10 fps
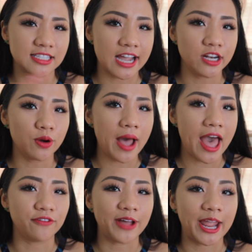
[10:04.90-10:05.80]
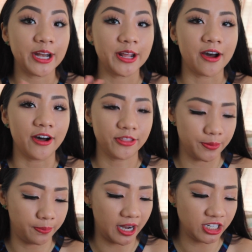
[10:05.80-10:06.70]
I don't have any
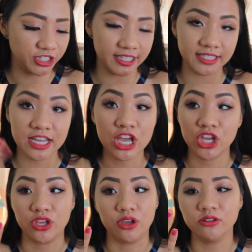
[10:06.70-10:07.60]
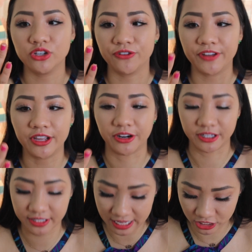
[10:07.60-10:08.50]
other brushes, use your
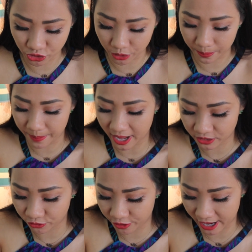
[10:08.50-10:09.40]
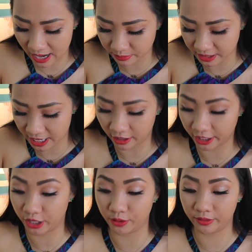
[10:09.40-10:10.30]
fingers. It's your best friend. I'm
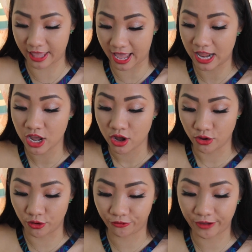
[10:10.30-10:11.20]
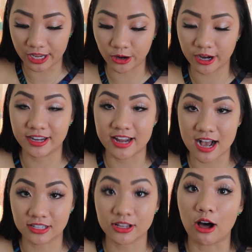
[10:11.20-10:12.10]
telling you that your finger
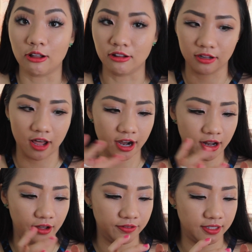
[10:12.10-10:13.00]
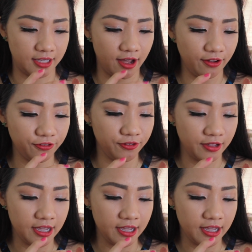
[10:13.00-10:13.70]
does a lot of stuff,